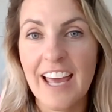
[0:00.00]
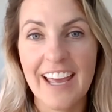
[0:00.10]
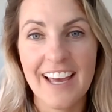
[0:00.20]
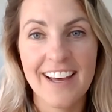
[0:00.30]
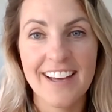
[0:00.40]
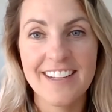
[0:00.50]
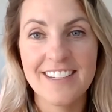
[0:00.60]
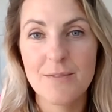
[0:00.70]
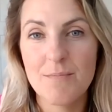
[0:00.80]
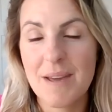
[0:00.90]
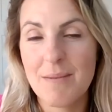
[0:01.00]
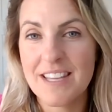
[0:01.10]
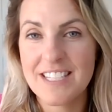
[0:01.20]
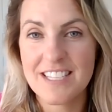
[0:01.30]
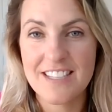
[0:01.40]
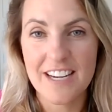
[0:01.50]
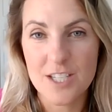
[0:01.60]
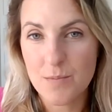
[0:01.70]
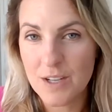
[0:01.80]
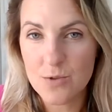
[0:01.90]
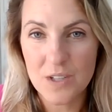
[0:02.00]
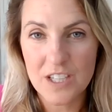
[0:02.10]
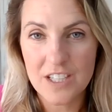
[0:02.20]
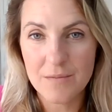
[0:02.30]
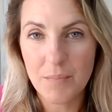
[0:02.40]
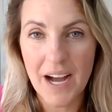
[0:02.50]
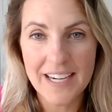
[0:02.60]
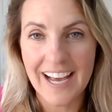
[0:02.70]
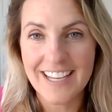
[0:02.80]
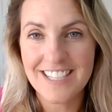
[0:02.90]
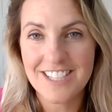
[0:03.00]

And maybe this is not a spiritual podcast.